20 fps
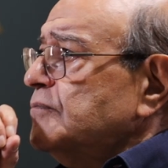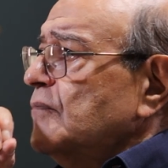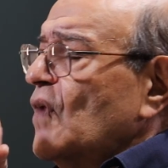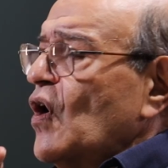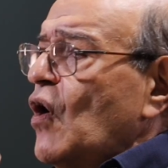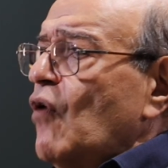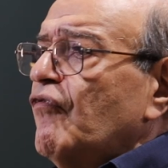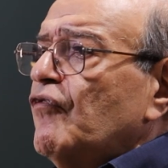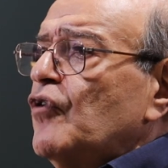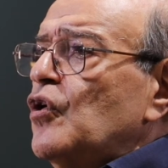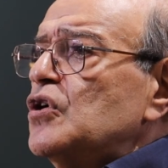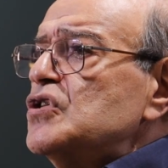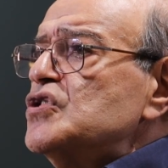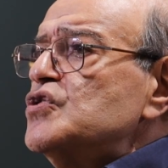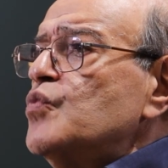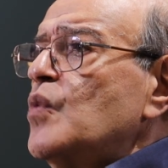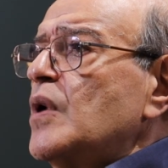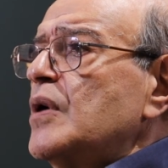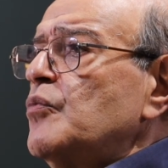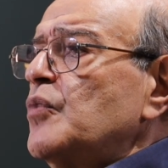Of
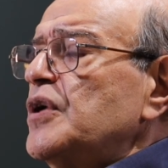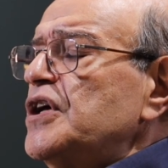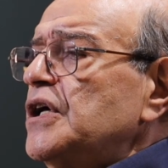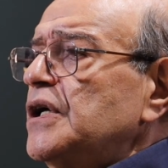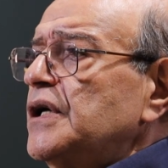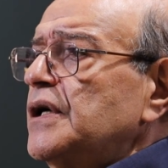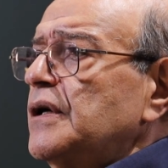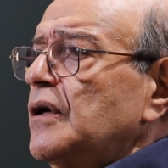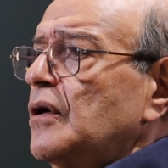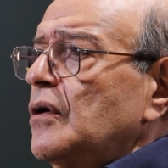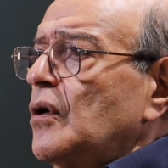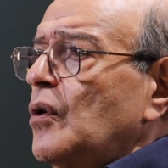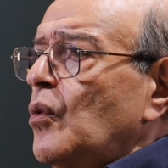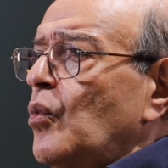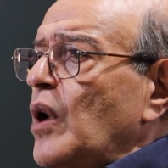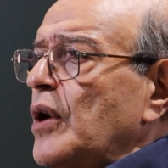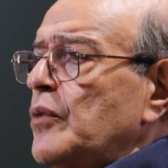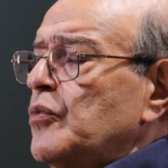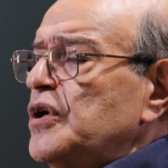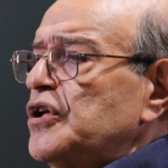course, when
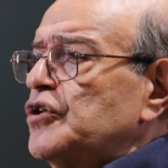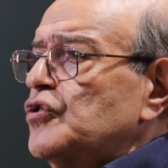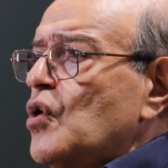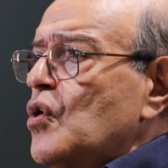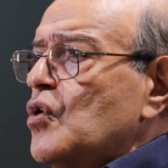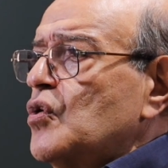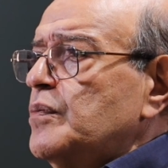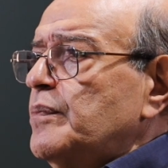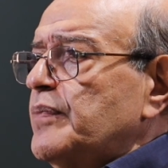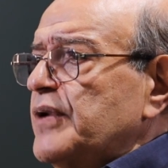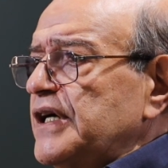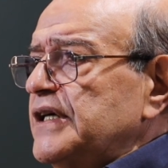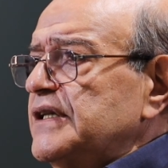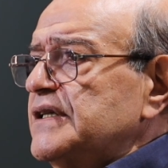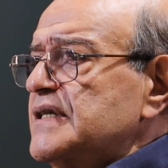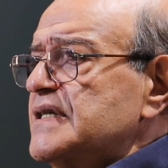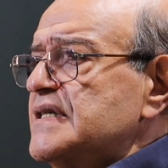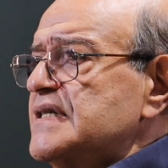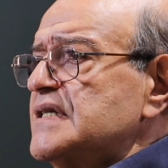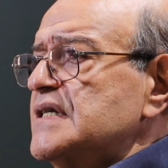we talk
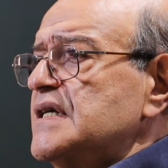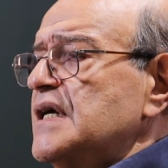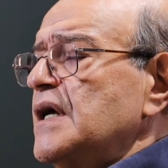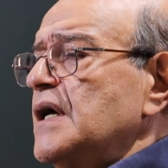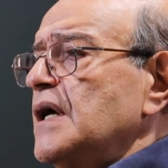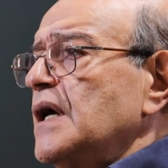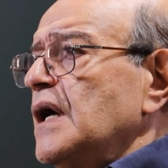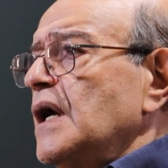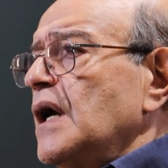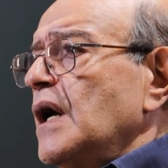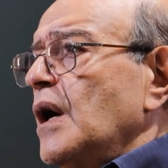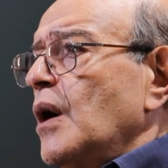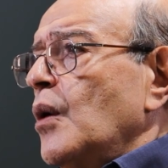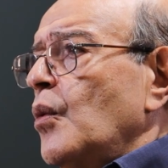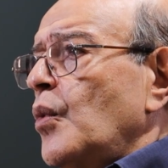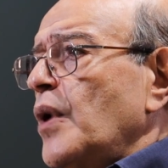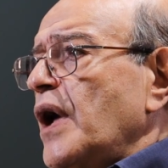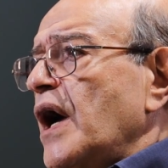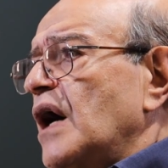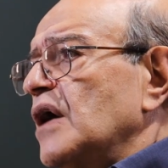prints,
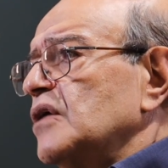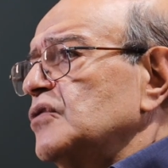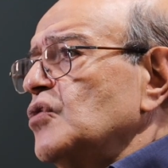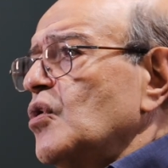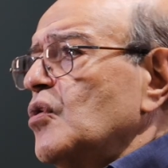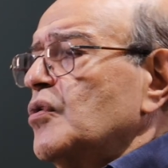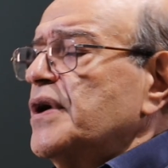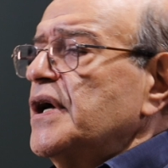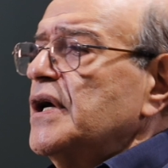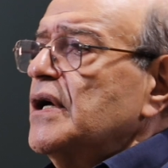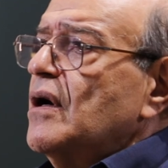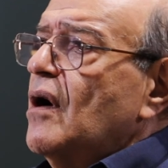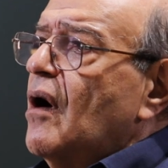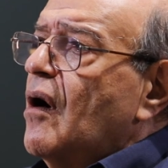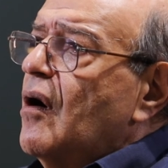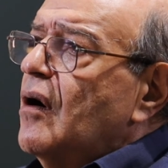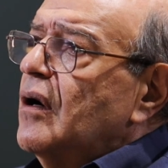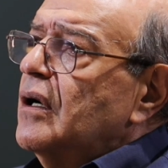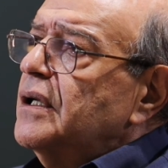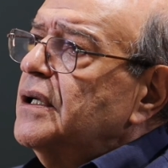we are talking
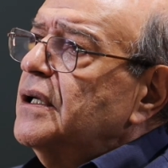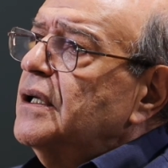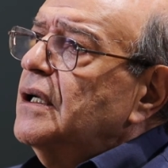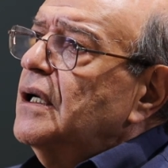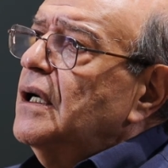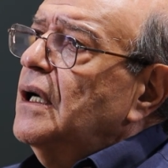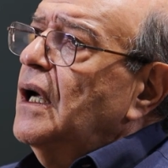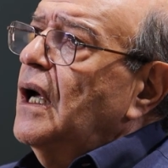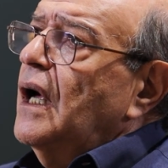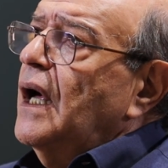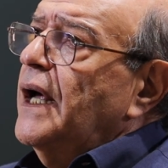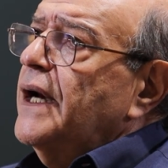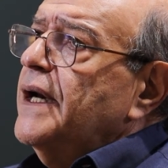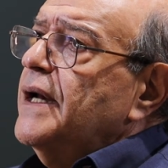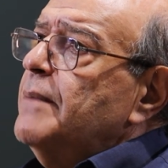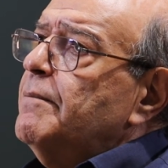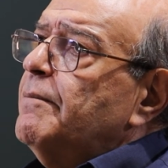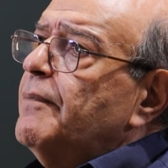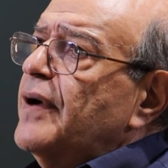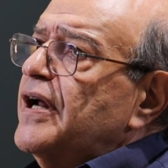on an
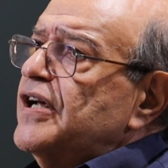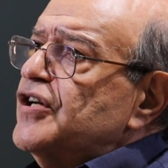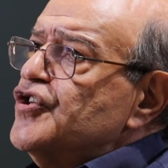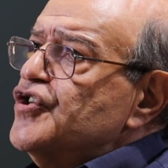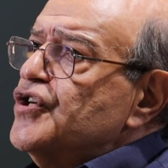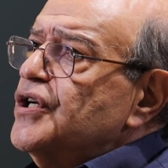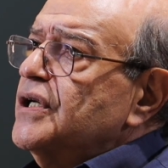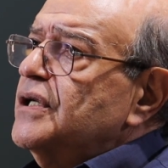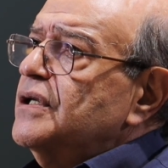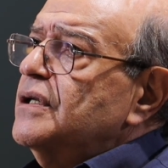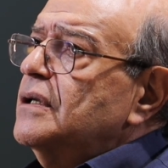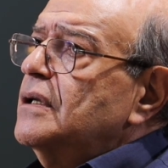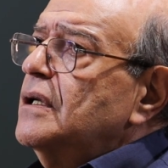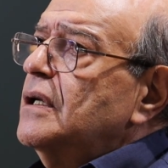impression